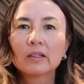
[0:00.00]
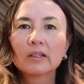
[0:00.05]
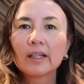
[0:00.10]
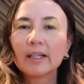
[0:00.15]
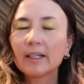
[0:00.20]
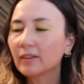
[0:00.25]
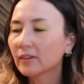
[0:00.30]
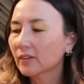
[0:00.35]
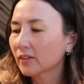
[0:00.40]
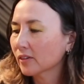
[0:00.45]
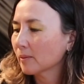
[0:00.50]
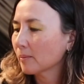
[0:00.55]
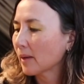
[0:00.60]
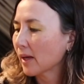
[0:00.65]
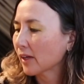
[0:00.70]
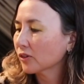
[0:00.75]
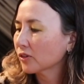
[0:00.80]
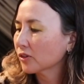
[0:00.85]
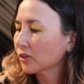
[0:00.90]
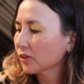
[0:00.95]
Lean
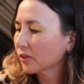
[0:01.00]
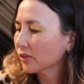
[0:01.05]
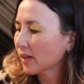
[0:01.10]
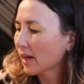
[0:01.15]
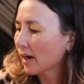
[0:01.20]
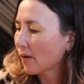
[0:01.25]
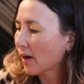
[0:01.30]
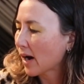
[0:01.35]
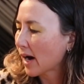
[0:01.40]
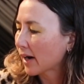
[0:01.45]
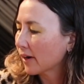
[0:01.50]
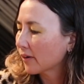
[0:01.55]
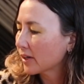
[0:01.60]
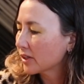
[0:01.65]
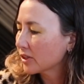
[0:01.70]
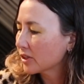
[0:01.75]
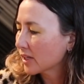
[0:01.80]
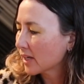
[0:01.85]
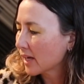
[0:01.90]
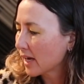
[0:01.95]
Semesters, How Higher
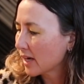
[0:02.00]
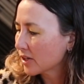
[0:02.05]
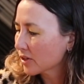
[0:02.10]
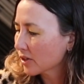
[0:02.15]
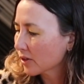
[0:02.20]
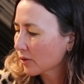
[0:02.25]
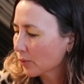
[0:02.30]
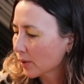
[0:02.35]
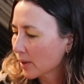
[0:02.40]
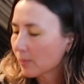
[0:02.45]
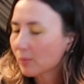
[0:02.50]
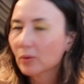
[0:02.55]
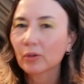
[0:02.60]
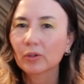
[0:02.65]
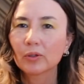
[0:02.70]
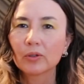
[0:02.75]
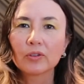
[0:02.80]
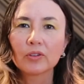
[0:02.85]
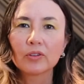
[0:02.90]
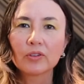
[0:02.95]
Education
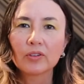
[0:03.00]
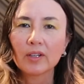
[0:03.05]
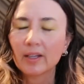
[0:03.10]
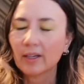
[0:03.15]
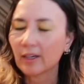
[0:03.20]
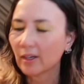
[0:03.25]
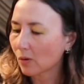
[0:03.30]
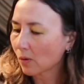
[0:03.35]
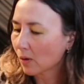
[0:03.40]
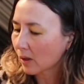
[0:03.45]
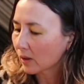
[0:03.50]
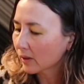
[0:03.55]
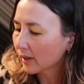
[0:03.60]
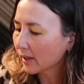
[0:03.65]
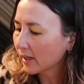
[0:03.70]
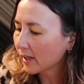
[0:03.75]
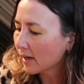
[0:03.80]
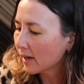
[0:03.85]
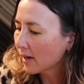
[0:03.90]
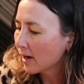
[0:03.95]
Reproduces
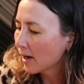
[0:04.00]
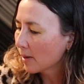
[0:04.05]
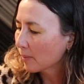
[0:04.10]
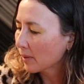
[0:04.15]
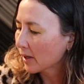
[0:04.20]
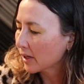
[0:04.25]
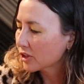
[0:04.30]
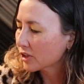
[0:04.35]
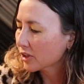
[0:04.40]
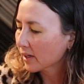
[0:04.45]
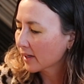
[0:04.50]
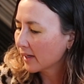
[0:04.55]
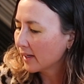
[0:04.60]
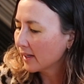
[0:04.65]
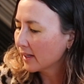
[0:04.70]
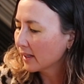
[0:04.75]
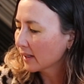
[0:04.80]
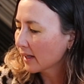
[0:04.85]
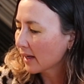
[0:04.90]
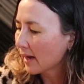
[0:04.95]
Inequality by
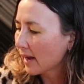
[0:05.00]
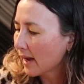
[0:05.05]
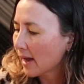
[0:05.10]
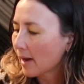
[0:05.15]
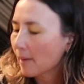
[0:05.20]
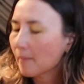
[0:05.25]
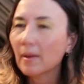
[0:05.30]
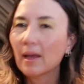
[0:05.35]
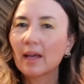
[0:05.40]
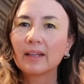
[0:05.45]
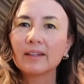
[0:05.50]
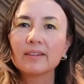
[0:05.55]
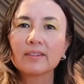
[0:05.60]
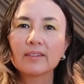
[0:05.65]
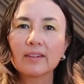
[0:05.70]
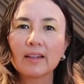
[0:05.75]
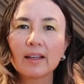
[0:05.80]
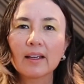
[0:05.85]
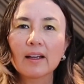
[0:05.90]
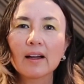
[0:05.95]
Sekile and
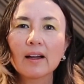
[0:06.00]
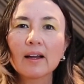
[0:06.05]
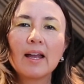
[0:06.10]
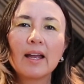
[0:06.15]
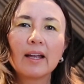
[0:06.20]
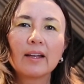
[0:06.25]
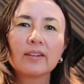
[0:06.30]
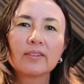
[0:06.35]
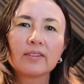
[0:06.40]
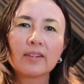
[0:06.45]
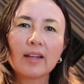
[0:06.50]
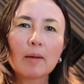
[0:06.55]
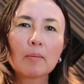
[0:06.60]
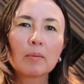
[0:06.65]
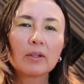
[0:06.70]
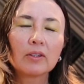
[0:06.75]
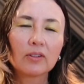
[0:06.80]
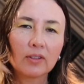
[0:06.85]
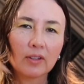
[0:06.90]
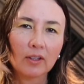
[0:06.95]
Nzinga
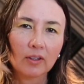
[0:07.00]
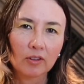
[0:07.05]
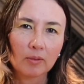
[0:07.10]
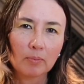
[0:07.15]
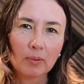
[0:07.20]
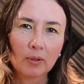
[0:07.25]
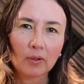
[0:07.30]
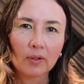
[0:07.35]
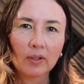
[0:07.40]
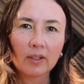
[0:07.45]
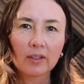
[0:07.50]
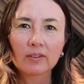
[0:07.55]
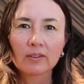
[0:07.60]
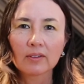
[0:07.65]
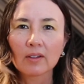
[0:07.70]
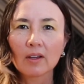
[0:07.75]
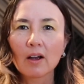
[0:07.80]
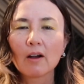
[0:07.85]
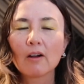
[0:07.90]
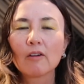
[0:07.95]
examines the
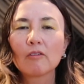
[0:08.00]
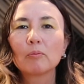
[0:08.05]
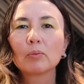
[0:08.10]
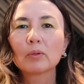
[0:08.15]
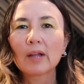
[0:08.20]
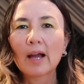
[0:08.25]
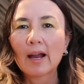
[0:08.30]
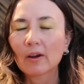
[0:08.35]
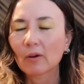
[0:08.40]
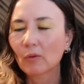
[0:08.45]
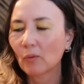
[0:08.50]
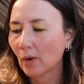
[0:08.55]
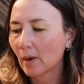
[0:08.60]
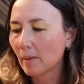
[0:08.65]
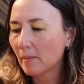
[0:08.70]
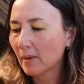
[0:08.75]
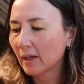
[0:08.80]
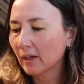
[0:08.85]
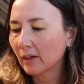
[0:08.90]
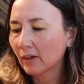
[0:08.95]
experience of Black
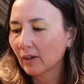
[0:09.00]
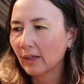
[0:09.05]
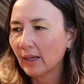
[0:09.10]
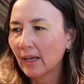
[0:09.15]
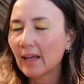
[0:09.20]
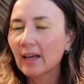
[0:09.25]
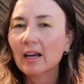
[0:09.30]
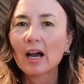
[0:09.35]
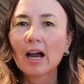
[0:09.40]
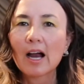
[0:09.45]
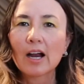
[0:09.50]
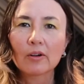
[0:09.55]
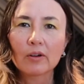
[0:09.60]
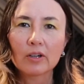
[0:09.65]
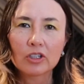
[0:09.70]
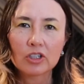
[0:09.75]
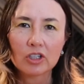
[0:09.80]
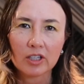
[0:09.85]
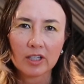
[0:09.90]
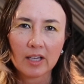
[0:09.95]
women in higher
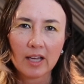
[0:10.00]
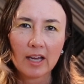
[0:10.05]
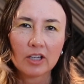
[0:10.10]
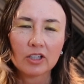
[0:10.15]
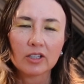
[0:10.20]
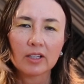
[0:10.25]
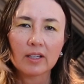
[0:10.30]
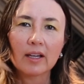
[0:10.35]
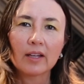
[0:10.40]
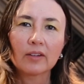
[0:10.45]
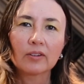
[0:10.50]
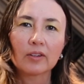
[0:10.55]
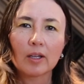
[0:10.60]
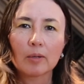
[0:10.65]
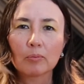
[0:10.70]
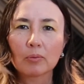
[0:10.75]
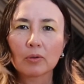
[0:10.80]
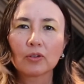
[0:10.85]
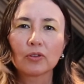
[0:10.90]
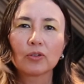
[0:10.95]
education as
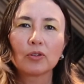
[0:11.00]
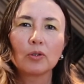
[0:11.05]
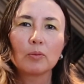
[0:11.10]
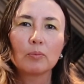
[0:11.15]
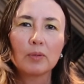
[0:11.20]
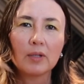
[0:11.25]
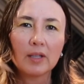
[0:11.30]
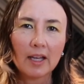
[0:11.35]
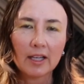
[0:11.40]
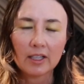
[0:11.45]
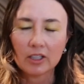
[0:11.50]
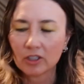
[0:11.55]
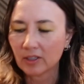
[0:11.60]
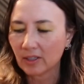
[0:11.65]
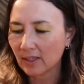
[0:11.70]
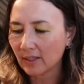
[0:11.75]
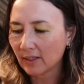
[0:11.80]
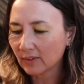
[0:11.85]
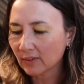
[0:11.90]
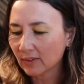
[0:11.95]
they pursue
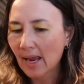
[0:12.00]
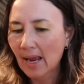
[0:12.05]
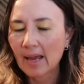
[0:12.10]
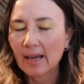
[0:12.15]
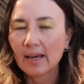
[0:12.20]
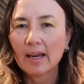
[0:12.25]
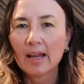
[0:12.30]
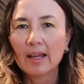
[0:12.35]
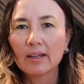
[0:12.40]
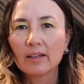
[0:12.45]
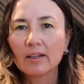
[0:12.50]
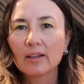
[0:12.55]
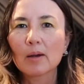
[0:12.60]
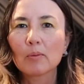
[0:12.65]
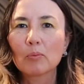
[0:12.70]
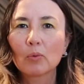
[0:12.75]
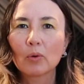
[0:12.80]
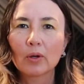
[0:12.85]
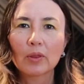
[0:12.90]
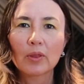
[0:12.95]
PhDs and end
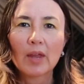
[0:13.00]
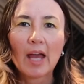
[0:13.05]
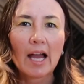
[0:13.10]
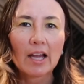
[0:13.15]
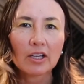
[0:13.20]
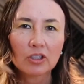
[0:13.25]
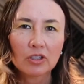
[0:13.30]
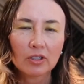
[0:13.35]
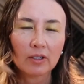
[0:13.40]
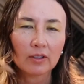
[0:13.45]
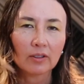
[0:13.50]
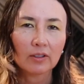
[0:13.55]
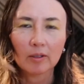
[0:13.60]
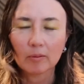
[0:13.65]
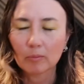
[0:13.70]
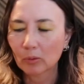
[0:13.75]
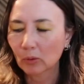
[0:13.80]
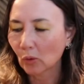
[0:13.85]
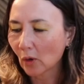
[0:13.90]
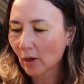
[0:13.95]
up with adjunct
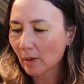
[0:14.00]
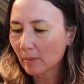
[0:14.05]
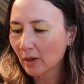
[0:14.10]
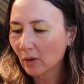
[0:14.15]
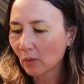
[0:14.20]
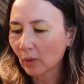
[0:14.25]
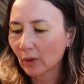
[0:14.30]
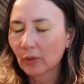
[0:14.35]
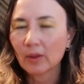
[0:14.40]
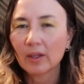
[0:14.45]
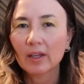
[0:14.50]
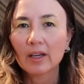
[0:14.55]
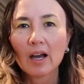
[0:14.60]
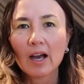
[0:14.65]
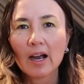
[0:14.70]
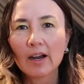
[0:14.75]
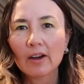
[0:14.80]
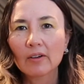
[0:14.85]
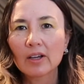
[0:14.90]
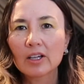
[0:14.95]
employment within
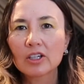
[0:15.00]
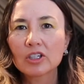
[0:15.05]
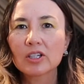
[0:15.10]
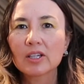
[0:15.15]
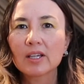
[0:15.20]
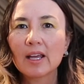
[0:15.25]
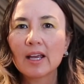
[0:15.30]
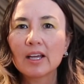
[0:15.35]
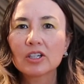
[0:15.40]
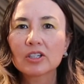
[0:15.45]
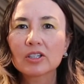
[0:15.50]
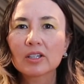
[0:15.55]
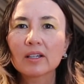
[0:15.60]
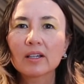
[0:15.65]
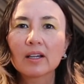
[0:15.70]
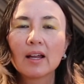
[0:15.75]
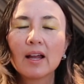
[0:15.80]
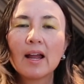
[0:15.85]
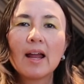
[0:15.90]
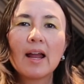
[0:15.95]
higher
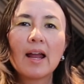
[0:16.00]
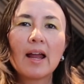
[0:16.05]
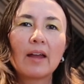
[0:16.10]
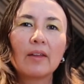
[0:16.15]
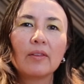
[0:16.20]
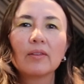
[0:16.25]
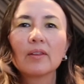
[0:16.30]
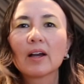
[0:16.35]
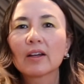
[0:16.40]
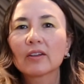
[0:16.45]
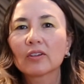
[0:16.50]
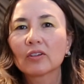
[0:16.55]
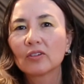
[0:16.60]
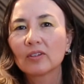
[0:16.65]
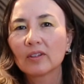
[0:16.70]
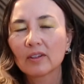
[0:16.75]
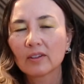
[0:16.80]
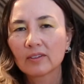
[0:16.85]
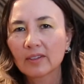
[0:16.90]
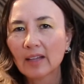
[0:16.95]
education, and
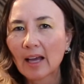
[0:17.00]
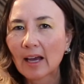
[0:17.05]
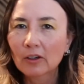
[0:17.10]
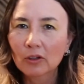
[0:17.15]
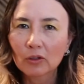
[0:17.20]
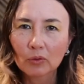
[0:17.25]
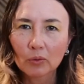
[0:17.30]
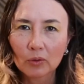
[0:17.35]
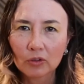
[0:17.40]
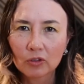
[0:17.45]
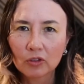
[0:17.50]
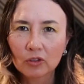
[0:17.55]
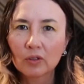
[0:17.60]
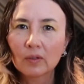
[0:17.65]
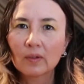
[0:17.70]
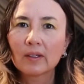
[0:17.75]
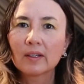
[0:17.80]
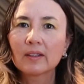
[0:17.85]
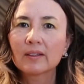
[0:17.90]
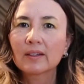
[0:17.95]
thus saddled with
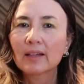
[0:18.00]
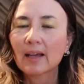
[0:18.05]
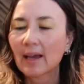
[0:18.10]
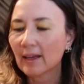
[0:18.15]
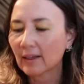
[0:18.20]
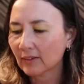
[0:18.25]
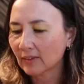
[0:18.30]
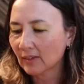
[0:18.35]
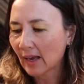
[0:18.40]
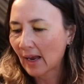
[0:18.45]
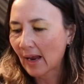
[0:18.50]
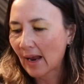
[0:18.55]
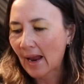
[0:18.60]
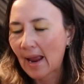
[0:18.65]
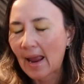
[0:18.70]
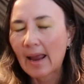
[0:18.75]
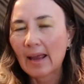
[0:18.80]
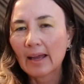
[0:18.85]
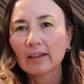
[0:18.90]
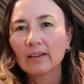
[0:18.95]
student debt
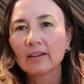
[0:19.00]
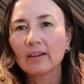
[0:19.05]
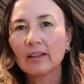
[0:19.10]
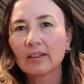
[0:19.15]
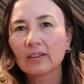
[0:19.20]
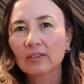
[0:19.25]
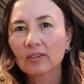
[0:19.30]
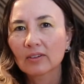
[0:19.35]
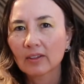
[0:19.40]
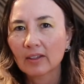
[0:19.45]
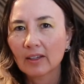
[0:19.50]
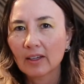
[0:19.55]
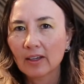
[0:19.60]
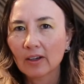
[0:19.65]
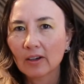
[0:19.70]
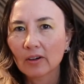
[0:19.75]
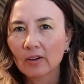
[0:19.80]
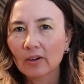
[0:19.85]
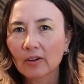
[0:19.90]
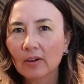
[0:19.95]
and
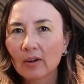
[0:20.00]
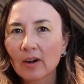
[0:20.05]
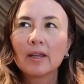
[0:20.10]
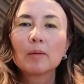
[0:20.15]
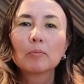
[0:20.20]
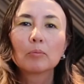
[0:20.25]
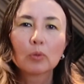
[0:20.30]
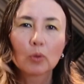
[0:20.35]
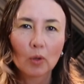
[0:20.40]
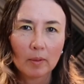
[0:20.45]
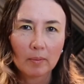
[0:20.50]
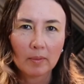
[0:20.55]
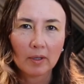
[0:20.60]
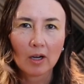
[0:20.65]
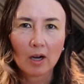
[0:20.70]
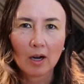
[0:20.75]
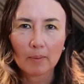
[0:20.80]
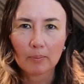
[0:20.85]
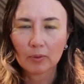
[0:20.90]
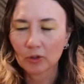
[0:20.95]
insecure
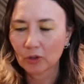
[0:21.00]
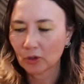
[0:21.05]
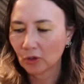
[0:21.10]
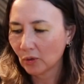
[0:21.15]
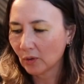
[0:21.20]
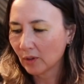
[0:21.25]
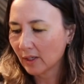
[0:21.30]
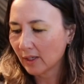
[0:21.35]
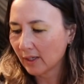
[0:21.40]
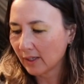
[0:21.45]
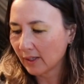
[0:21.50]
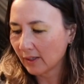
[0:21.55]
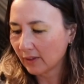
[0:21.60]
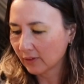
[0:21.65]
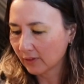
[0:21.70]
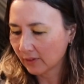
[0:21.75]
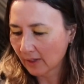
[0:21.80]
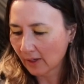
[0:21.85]
employment opportunities.